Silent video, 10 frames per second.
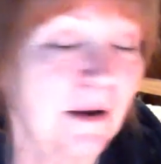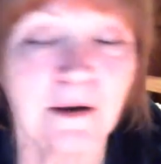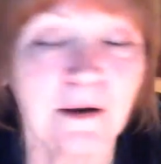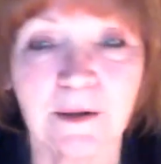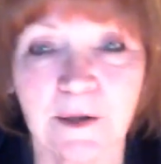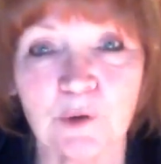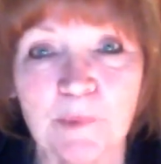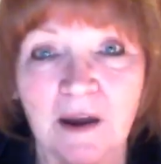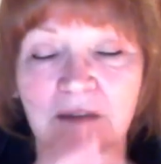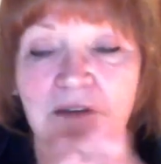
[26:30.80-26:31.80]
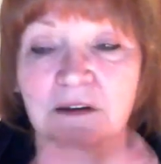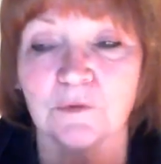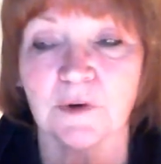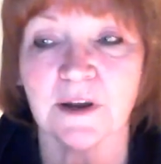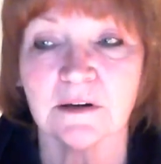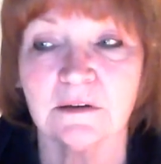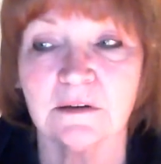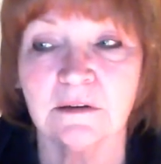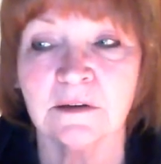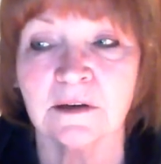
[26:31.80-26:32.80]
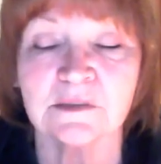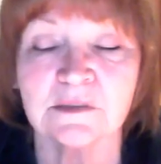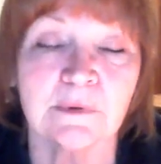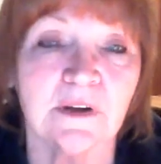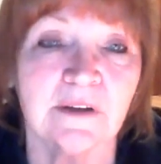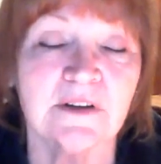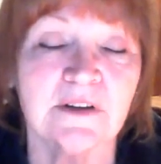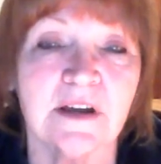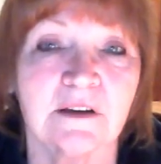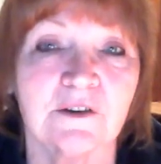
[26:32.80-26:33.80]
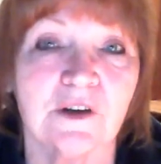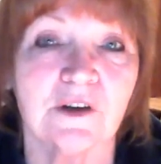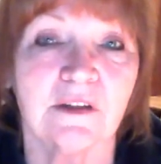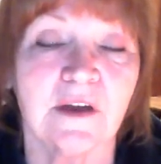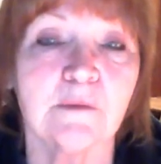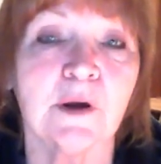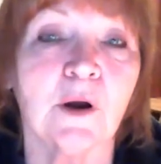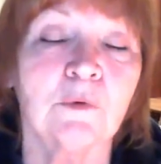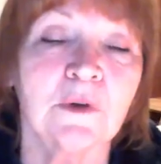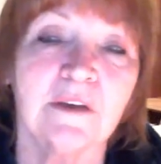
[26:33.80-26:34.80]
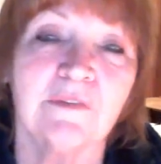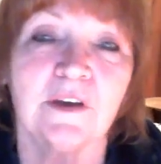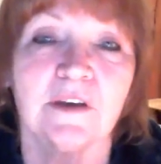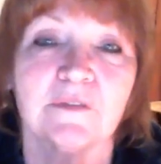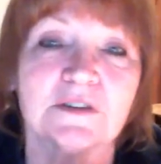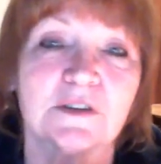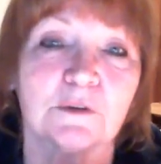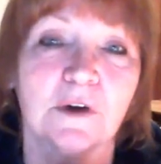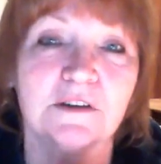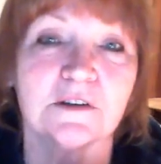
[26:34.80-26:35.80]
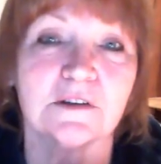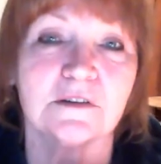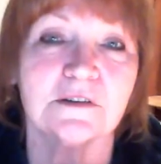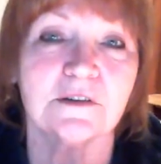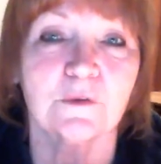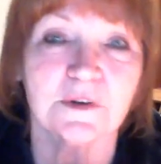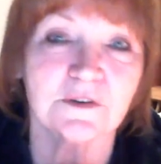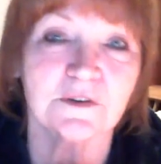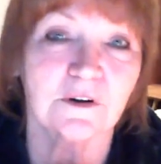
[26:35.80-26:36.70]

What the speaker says: a letter back that read, yes, we would love to take a shot at that, but only if you give us the rights to the Steel Wizard.